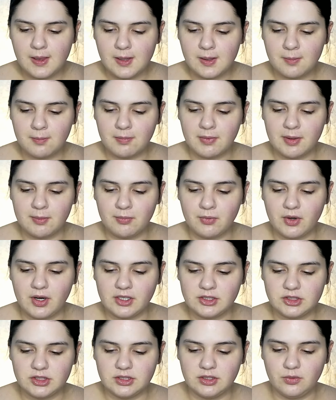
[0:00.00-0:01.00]
my
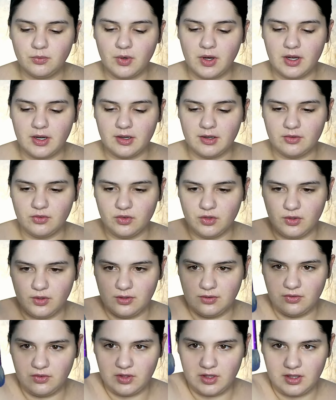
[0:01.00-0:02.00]
brush in the water. So you
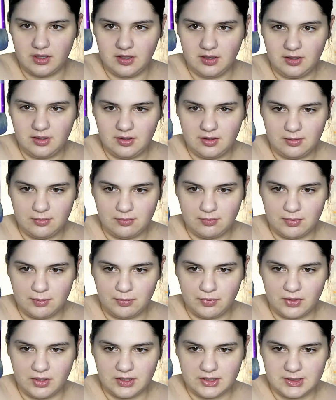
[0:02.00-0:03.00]
can see my
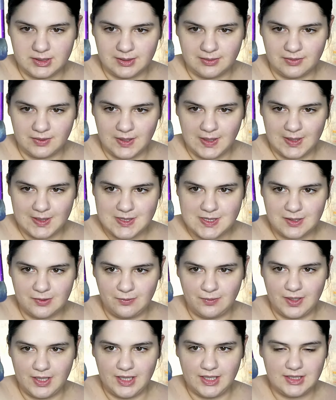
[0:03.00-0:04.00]
brush is nice and
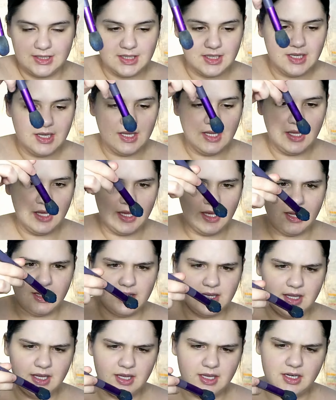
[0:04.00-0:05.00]
wet. And
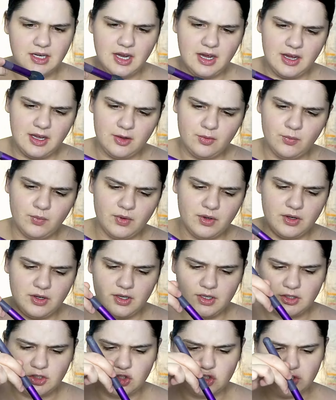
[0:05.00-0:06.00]
then I
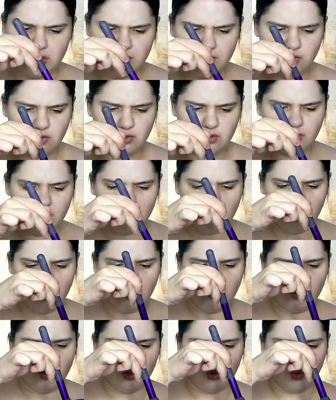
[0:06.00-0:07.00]
would just
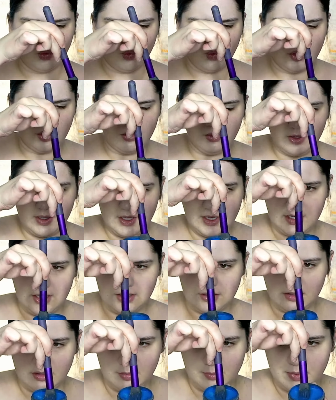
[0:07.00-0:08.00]
swirl it
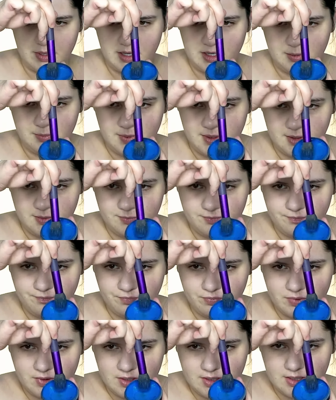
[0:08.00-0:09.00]
into the body paint.
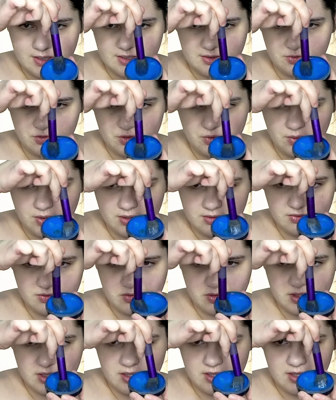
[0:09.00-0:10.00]
And as you can
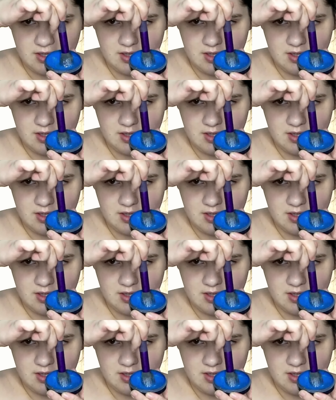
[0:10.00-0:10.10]
see,